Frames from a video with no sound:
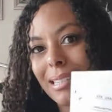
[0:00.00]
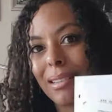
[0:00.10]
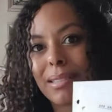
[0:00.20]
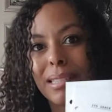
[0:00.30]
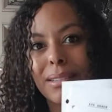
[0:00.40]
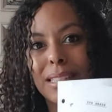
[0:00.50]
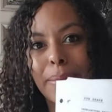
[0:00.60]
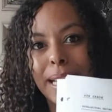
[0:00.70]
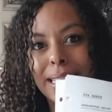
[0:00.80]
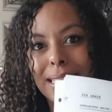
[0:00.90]
just lots and lots
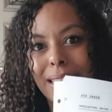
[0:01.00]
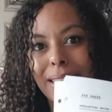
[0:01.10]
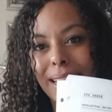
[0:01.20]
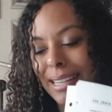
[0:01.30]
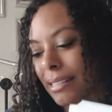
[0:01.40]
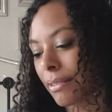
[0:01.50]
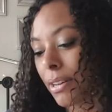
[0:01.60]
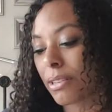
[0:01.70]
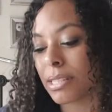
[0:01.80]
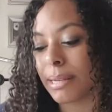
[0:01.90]
of pages like that. So I've
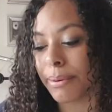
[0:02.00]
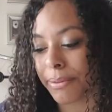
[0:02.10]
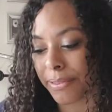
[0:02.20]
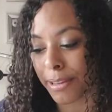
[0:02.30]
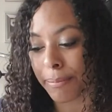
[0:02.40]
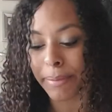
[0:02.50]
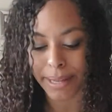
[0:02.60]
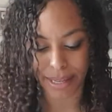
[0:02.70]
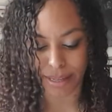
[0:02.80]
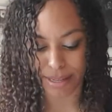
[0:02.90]
got 2 of them,
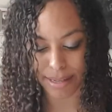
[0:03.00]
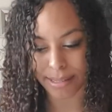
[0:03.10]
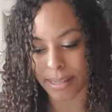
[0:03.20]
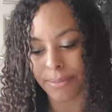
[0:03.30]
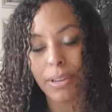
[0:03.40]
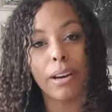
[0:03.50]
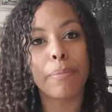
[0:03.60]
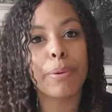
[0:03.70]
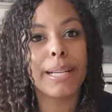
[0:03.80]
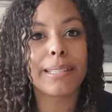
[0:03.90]
because I've got
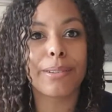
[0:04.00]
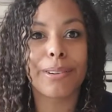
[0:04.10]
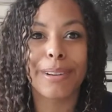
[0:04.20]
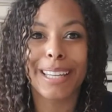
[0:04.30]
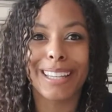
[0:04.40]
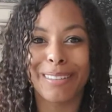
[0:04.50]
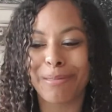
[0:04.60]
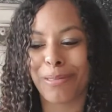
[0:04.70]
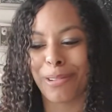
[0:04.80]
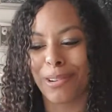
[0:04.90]
a preschool curriculum
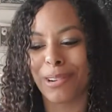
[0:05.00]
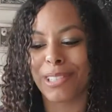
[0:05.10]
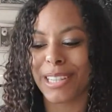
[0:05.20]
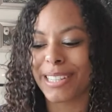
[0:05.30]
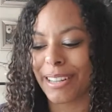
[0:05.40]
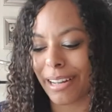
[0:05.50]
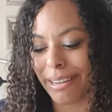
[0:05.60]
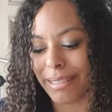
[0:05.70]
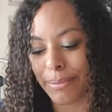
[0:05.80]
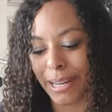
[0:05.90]
for
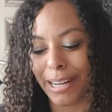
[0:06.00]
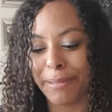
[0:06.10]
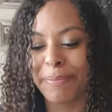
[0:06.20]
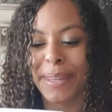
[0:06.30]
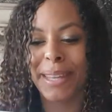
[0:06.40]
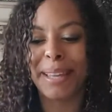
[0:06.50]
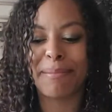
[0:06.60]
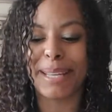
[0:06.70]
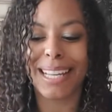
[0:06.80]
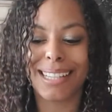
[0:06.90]
Josiah as well.
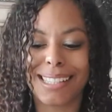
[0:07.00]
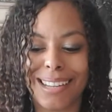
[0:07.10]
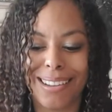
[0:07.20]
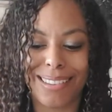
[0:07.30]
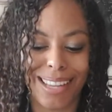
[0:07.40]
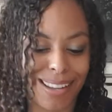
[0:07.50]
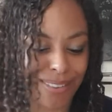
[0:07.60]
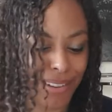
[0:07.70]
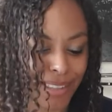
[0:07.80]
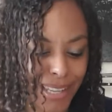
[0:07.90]
But yeah, so
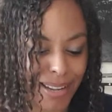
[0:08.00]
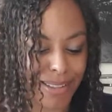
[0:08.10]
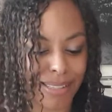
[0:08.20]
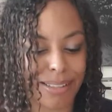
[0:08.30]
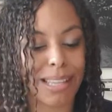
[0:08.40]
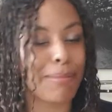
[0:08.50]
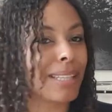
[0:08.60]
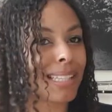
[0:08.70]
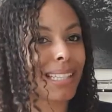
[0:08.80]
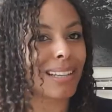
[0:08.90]
I've got those, and they come
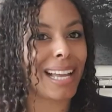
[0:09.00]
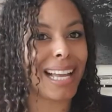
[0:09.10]
in this little